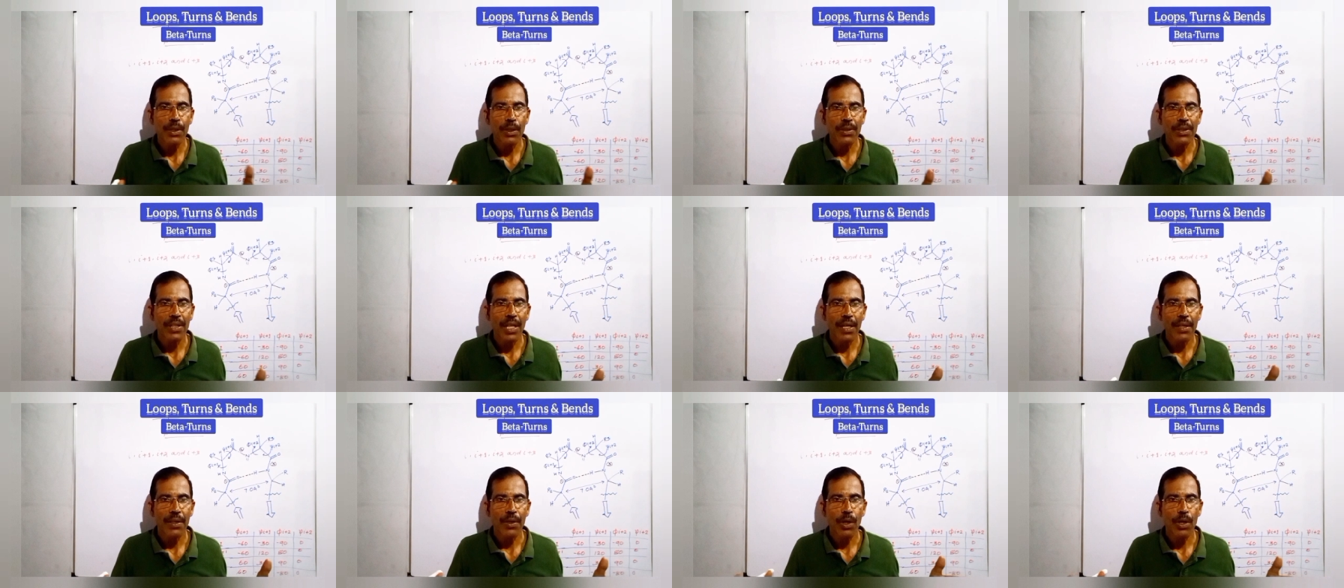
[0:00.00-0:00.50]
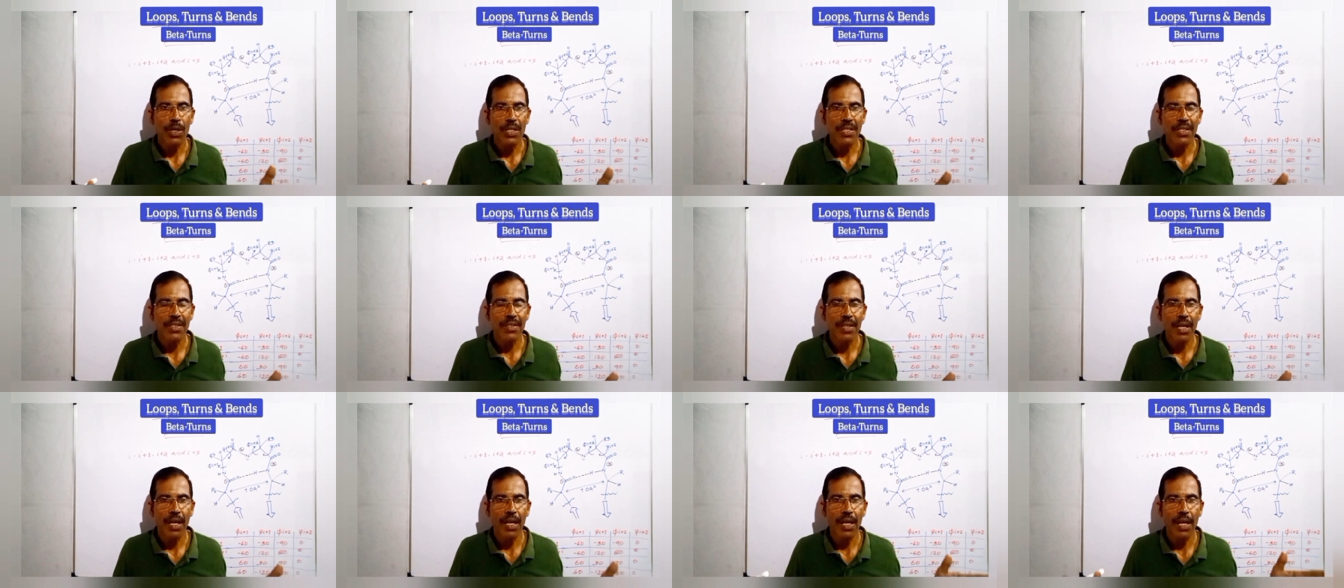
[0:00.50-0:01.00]
on the
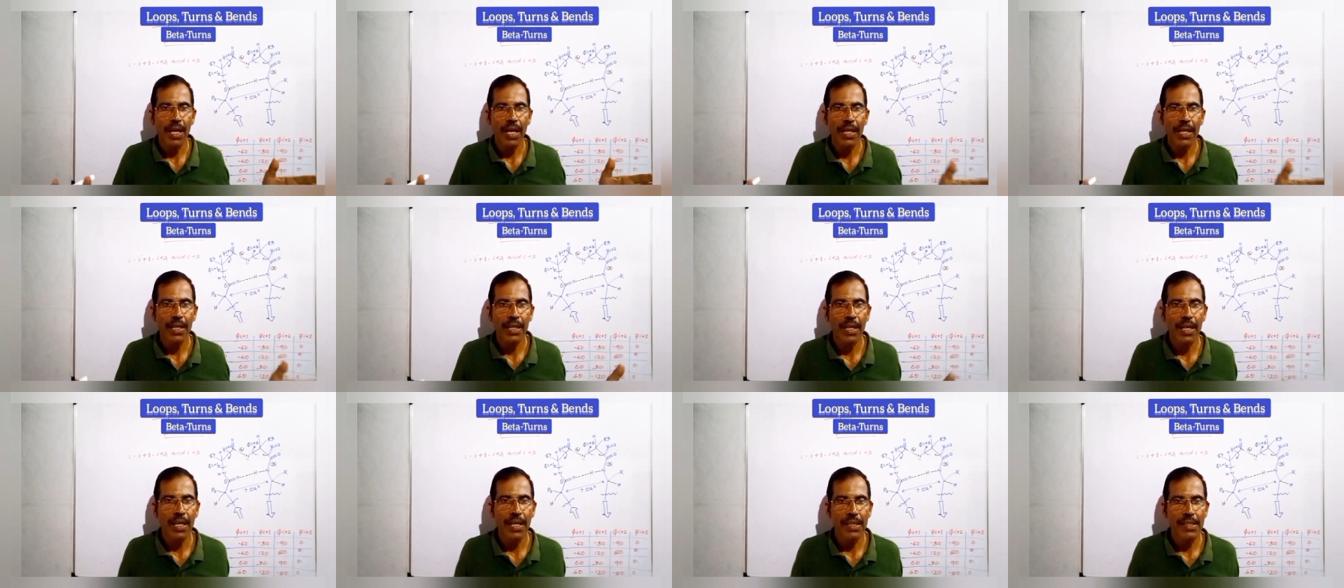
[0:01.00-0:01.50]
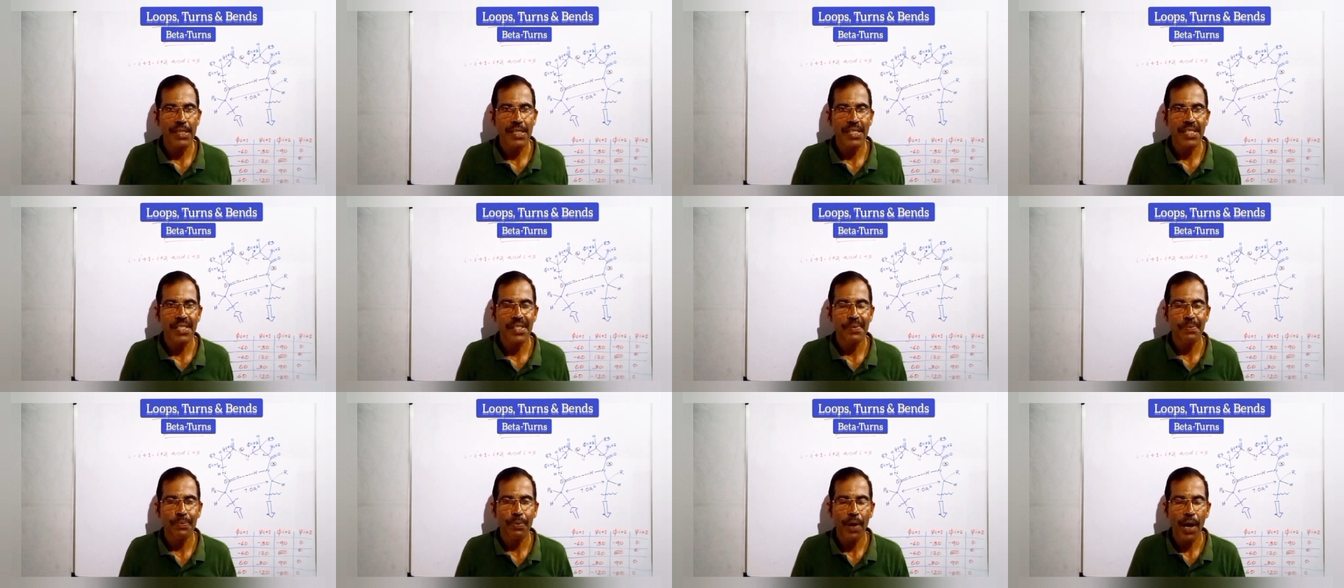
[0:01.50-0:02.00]
torsional
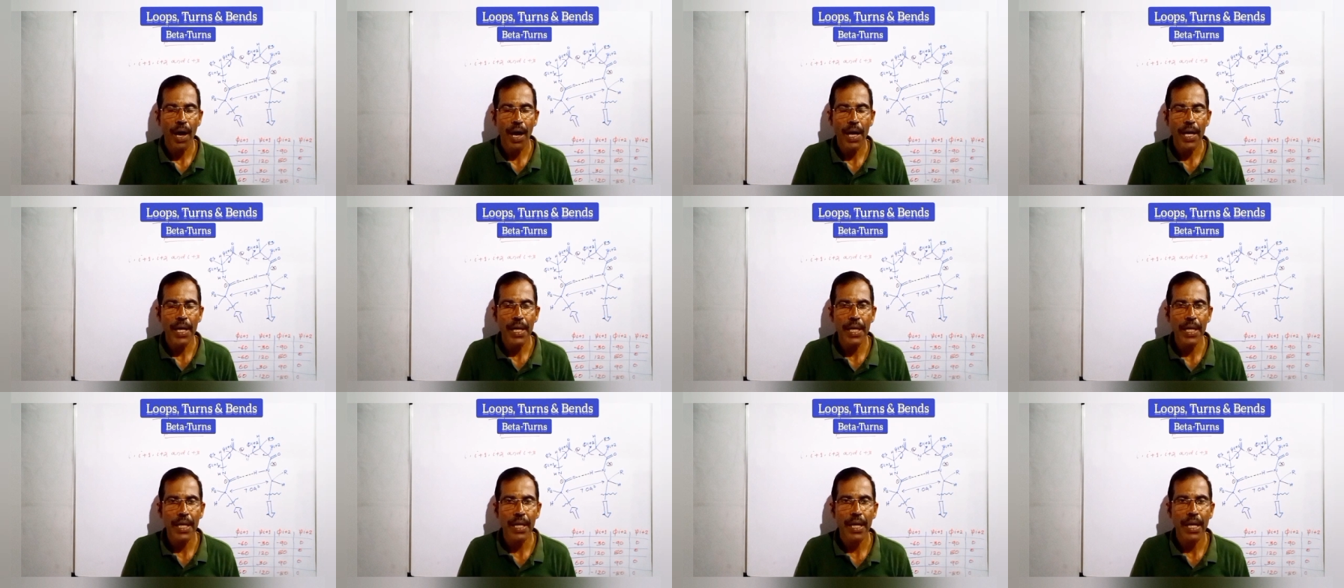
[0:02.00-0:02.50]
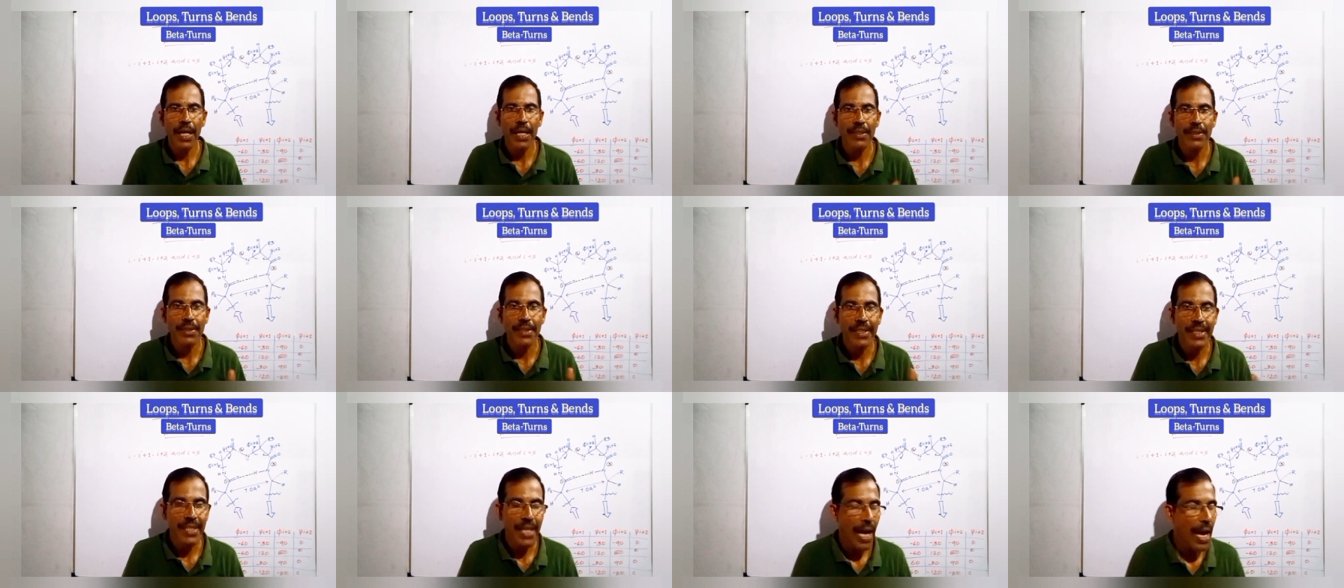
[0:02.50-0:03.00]
angles phi
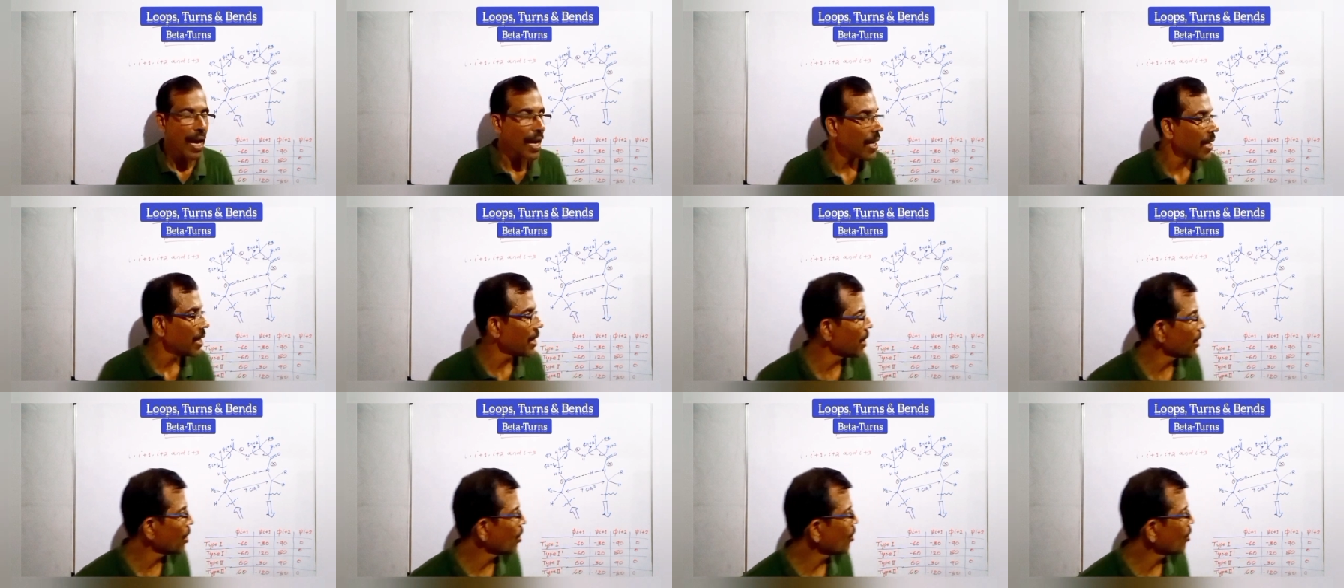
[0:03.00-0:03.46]
and psi